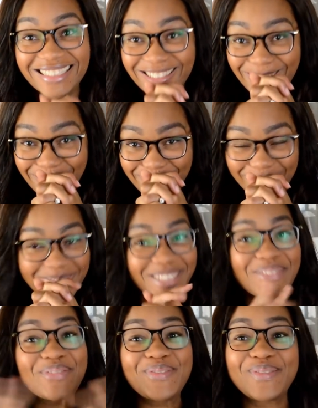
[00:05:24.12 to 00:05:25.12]
Oh
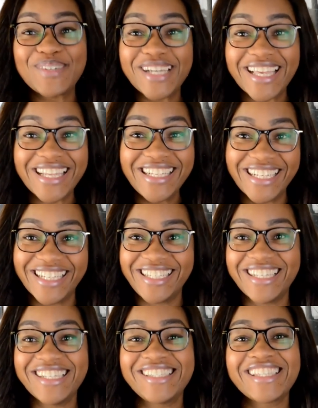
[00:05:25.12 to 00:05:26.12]
my freaking
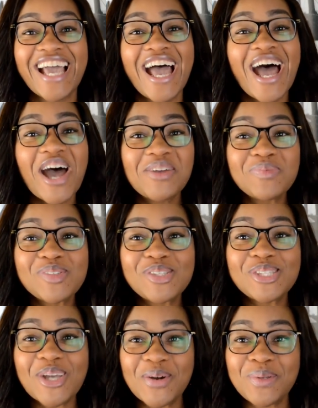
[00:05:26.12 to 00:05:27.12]
goodness. I'm
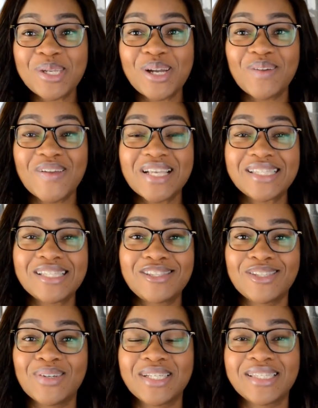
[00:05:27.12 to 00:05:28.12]
so nervous and
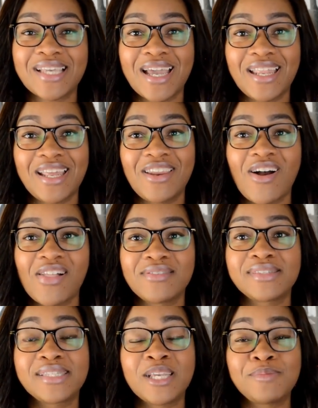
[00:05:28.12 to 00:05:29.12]
so excited all
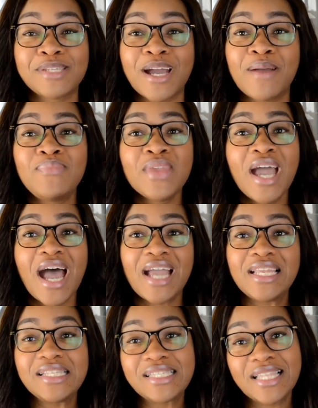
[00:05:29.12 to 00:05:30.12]
at the same time.
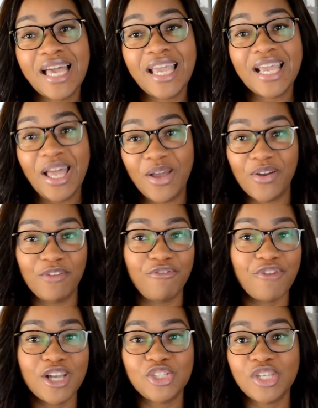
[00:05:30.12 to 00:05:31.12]
I need to like
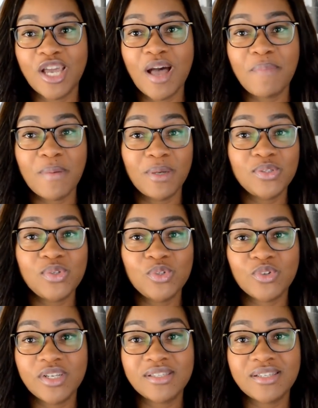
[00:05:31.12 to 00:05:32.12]
freshen up on my
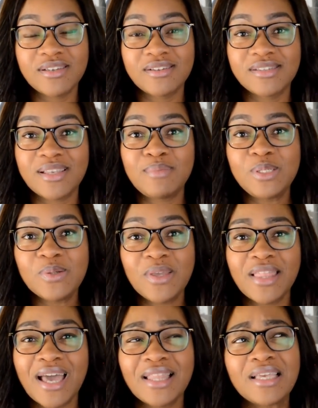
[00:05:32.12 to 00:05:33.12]
suturing skills. I'm
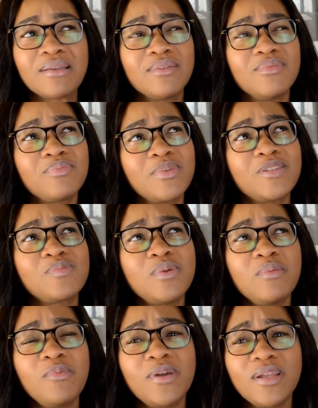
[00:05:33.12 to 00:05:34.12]
doing that like, it's
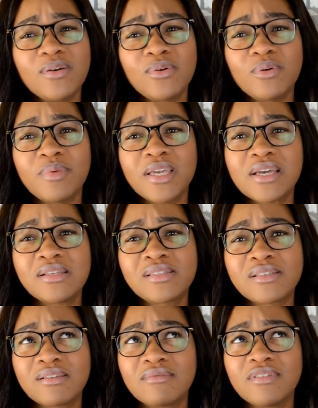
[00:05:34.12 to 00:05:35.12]
been pretty cool
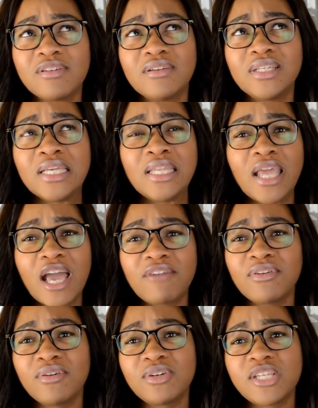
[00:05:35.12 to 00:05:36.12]
because in
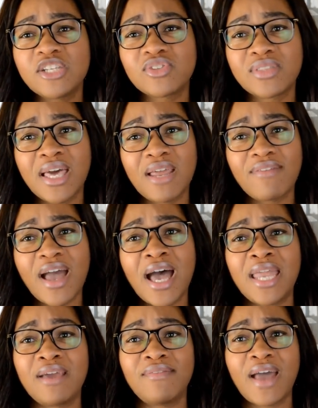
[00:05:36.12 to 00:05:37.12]
every rotation that I've
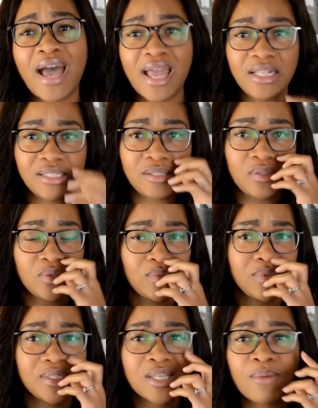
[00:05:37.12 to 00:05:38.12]
had, I've had to
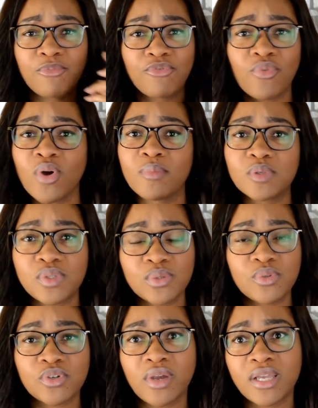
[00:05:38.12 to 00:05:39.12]
do some form of
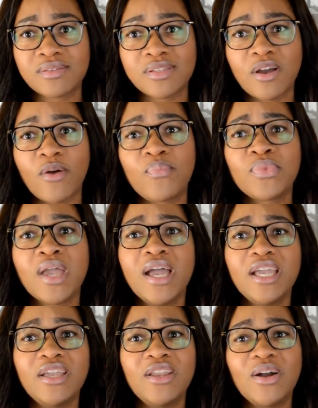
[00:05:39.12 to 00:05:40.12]
suturing. So,
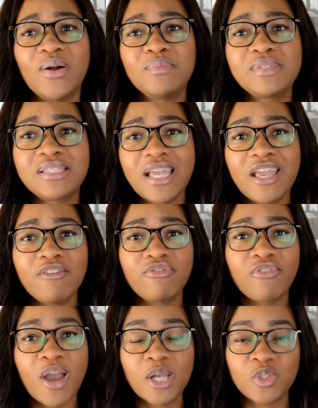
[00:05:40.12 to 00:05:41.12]
you know, I'm staying
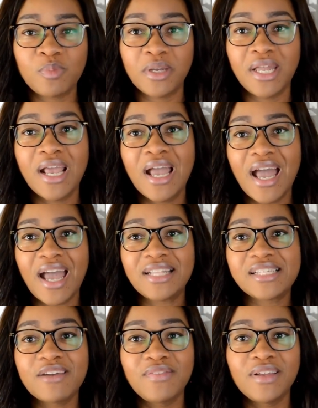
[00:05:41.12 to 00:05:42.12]
fresh, but I
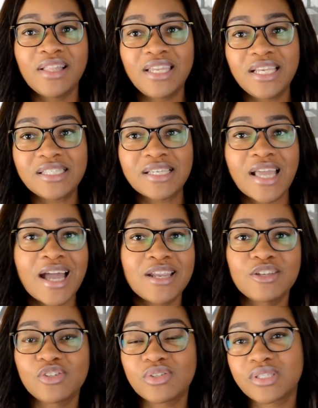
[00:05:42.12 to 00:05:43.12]
definitely need to
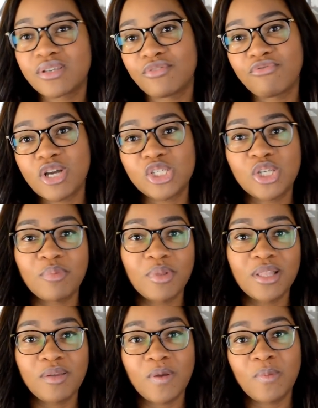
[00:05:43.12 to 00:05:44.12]
kind of just freshen up
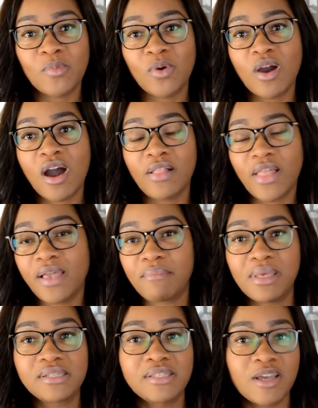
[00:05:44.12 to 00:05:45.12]
a little bit more on
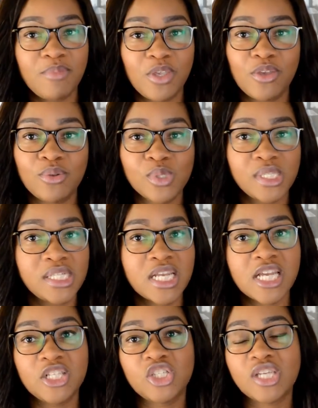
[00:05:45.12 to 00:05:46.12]
like my sub-Q
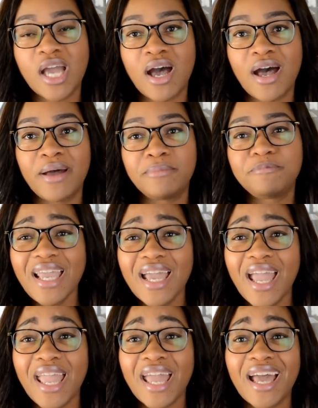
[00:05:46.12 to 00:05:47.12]
stitch um,
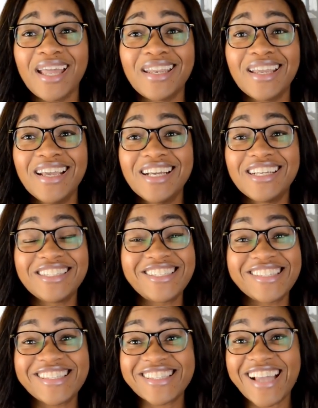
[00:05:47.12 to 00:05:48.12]
and
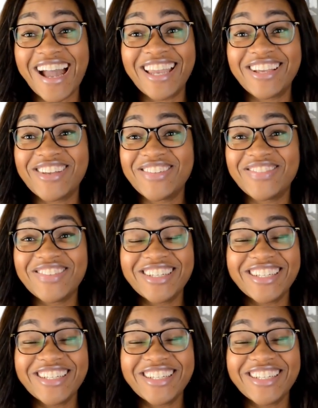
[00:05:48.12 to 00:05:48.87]
just kind of